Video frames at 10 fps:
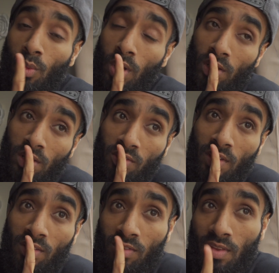well in the
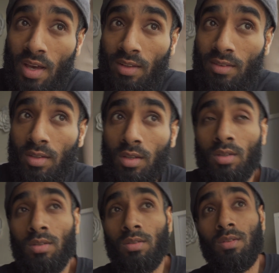sense that
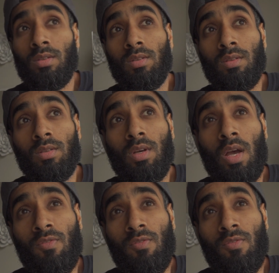I